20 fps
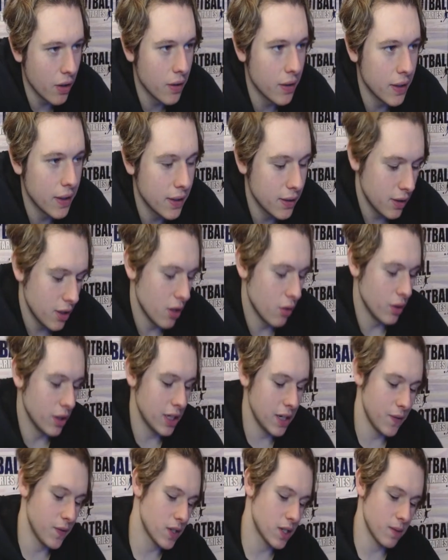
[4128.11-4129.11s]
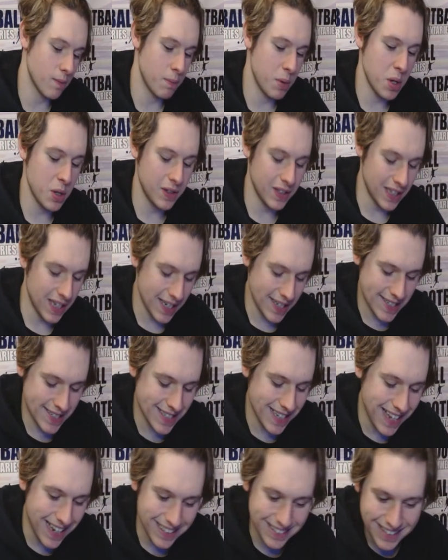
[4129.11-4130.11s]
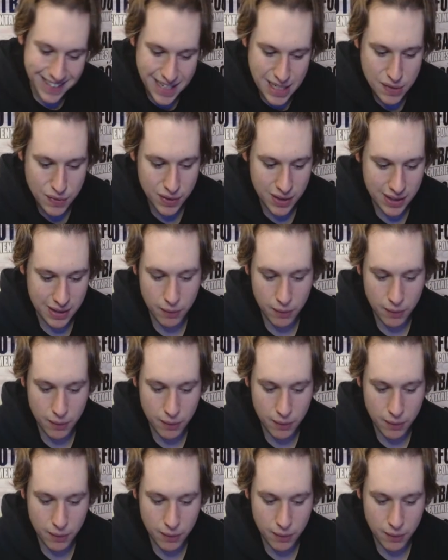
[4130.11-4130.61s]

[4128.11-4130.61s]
And, it gives Burnley a slight lifeline.